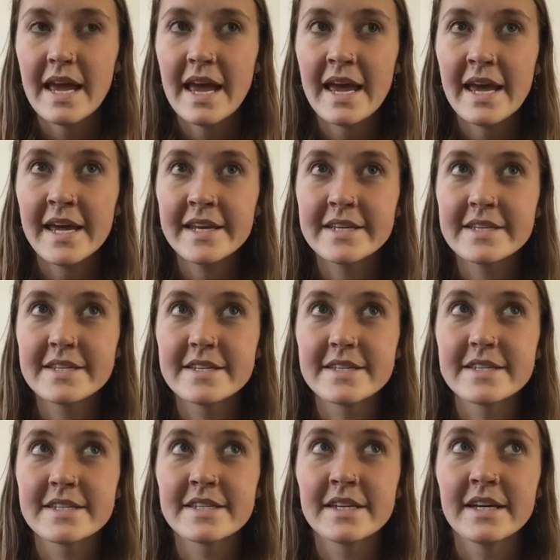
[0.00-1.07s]
and
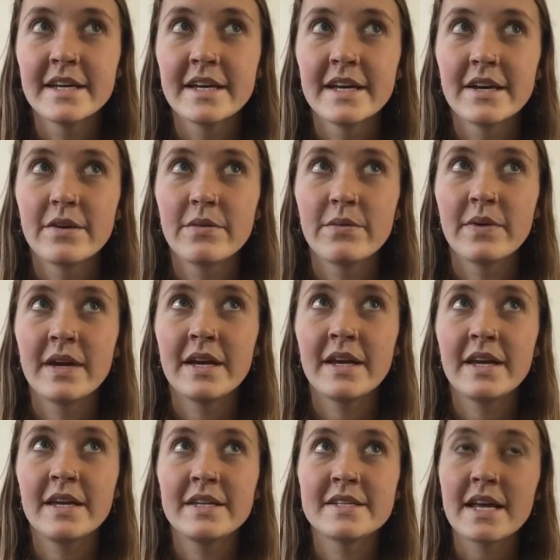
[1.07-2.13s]

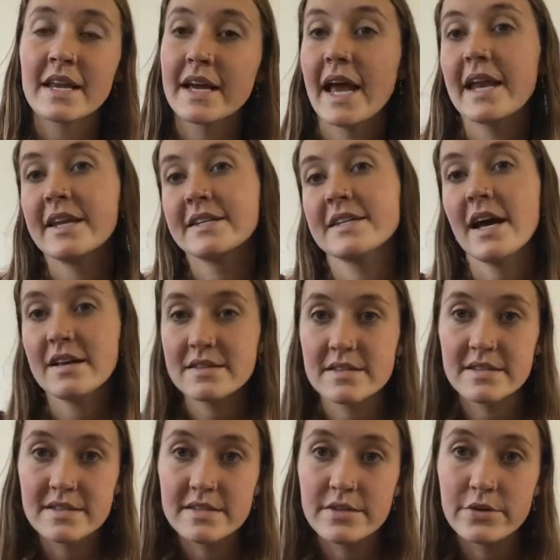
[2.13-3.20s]
we delegated
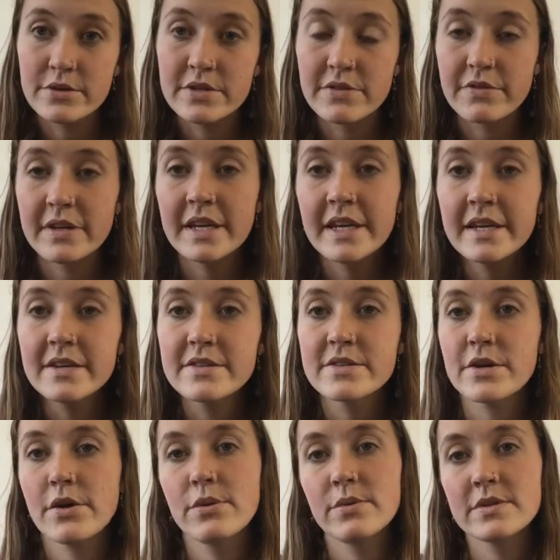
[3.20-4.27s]
tasks to different leaders,
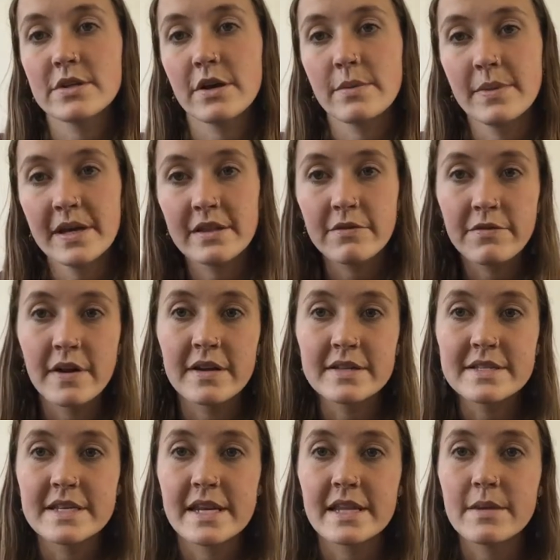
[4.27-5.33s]
who was going to be at the front
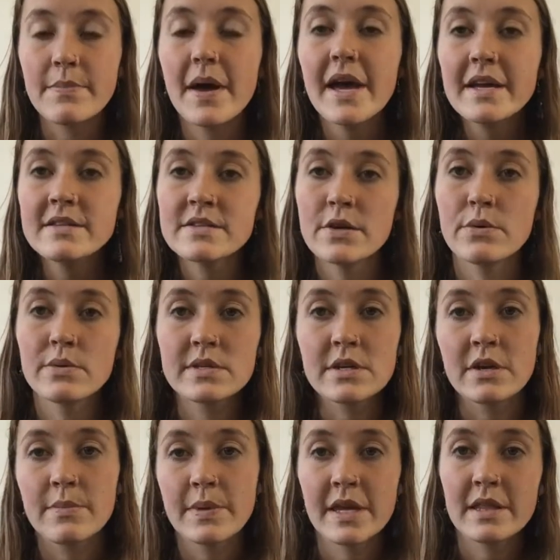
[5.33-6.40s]
setting the pace, who was
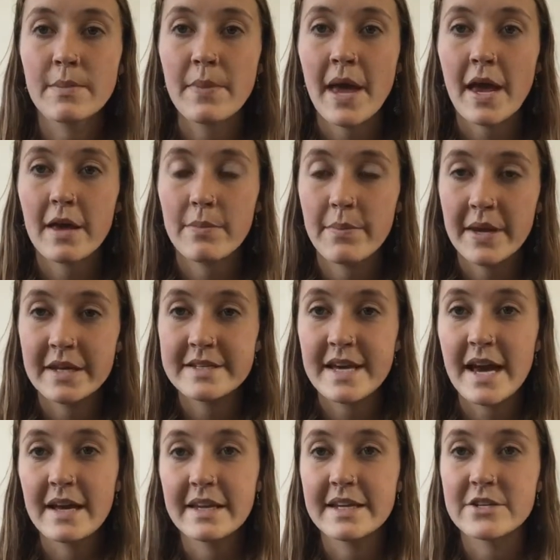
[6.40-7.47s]
going to be at the back being
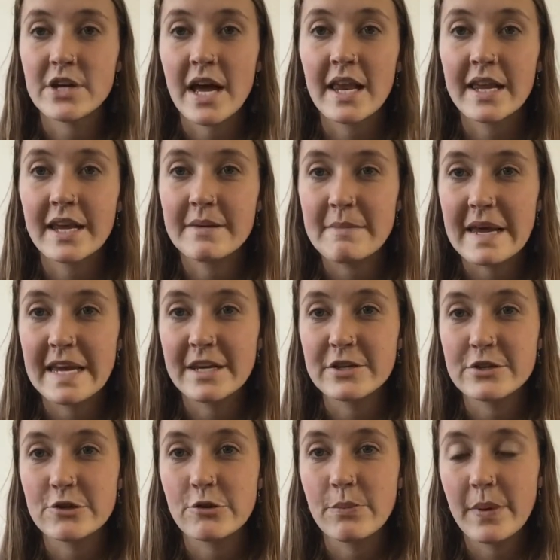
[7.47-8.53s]
Taylor and Charlie and making
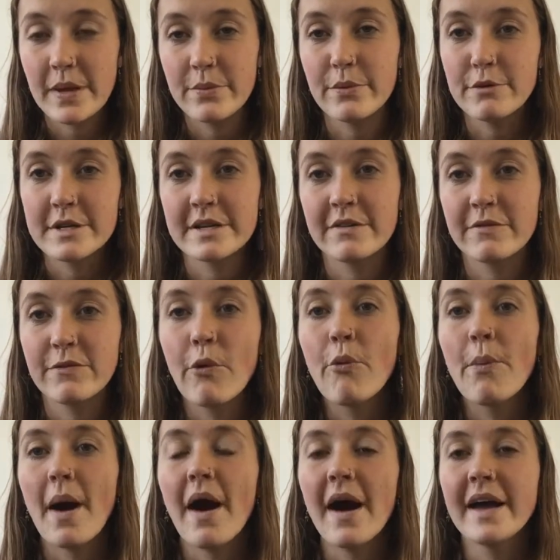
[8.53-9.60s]
sure people didn't fall
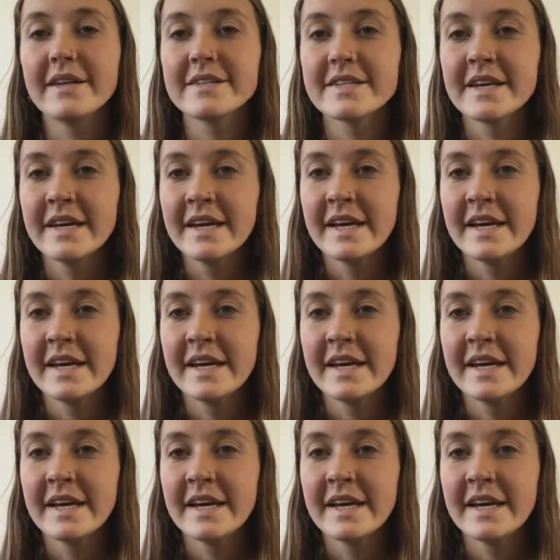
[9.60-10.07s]
behind.